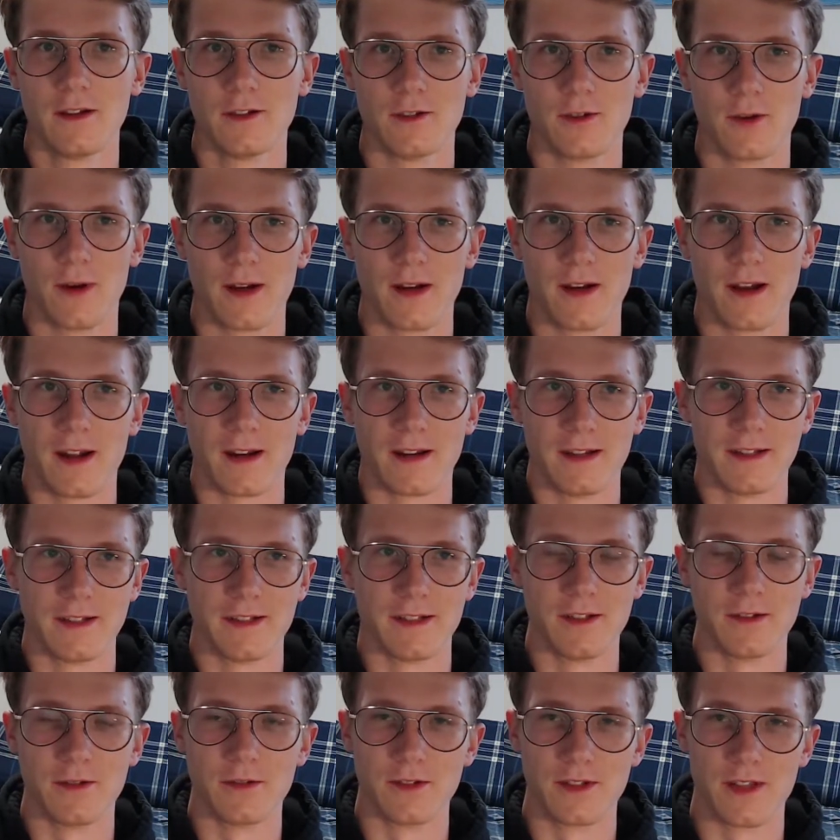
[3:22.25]
do I not need
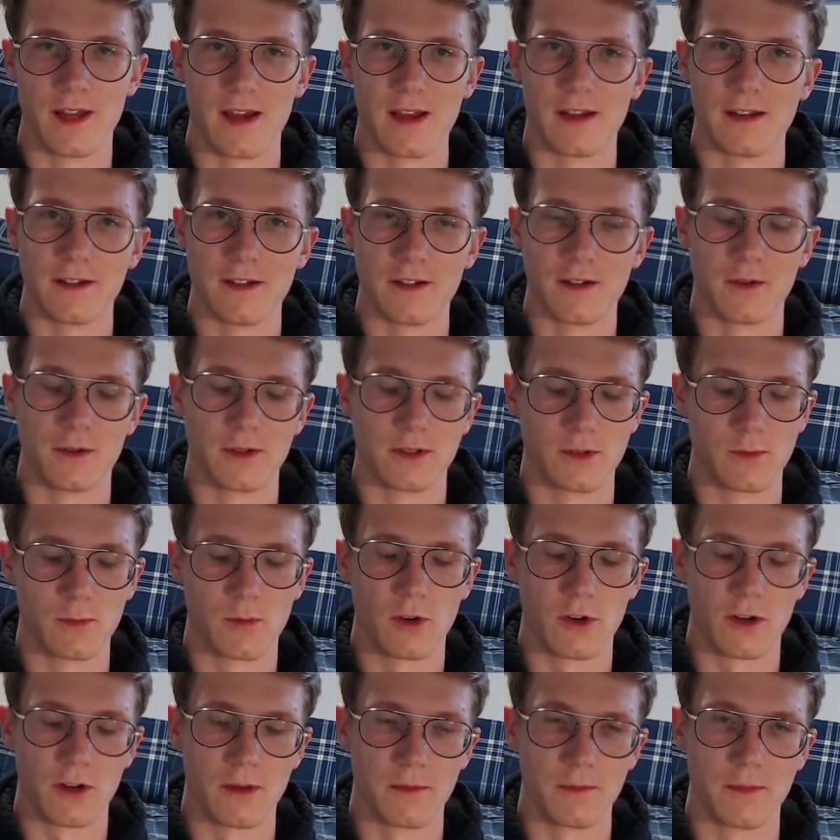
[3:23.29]
to use that, as a
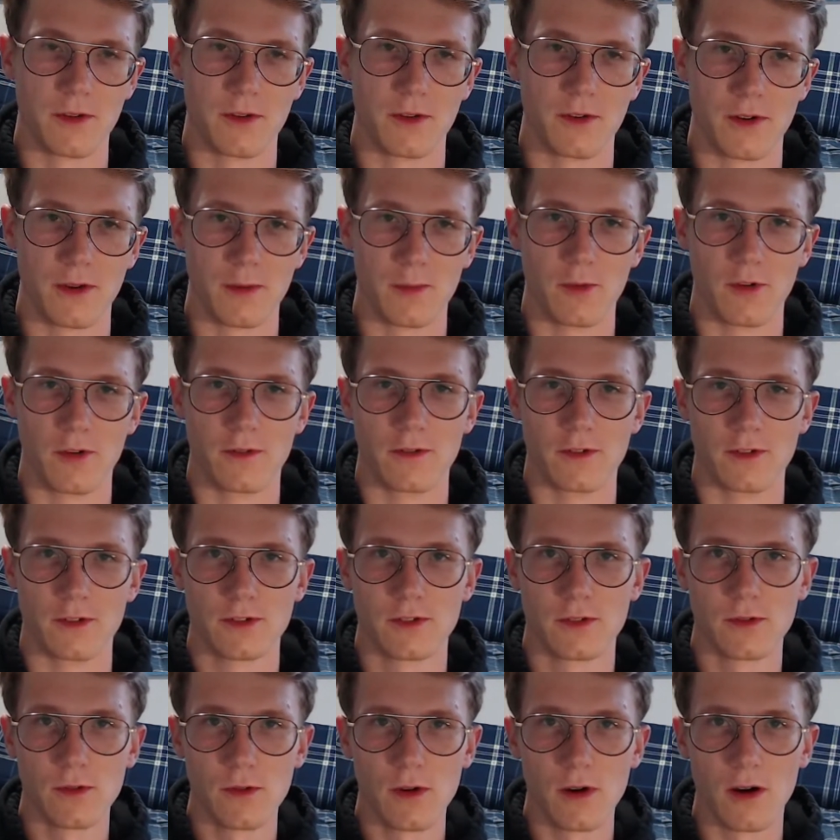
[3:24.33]
work computer anymore for
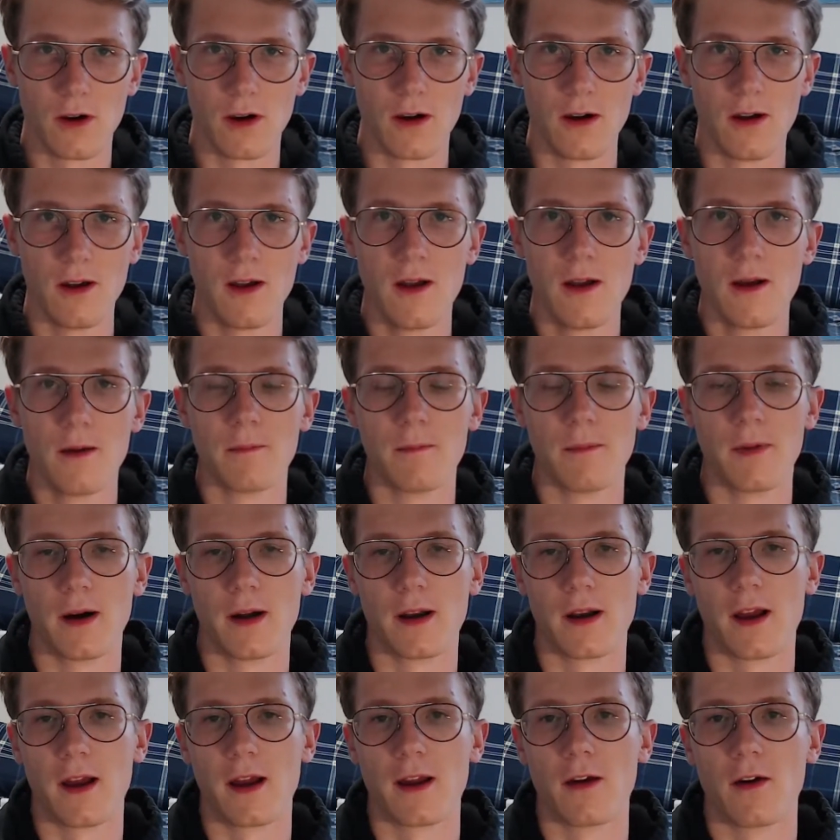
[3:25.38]
school,
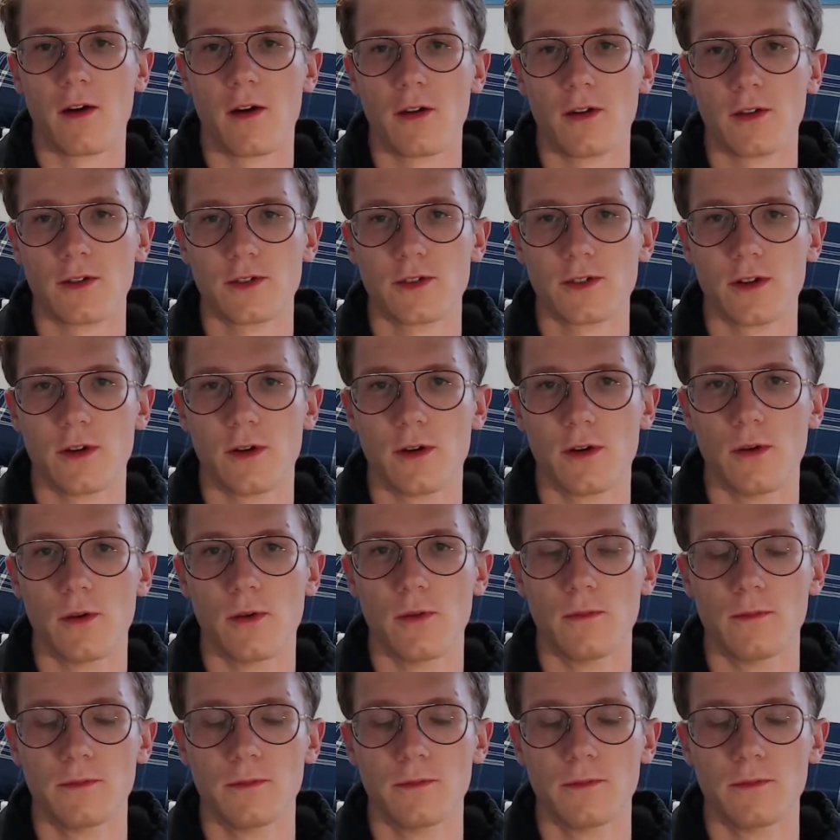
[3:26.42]
but I also